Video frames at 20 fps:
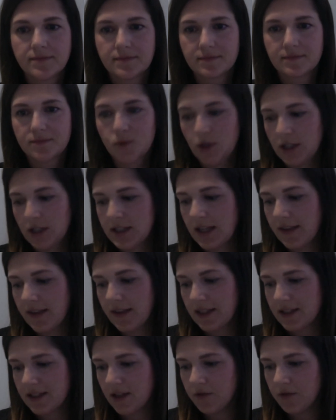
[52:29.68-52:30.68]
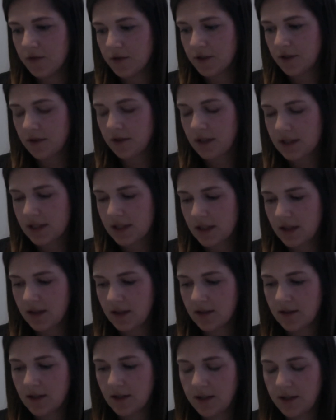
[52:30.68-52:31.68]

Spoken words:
Well, and I think it's helpful too, as a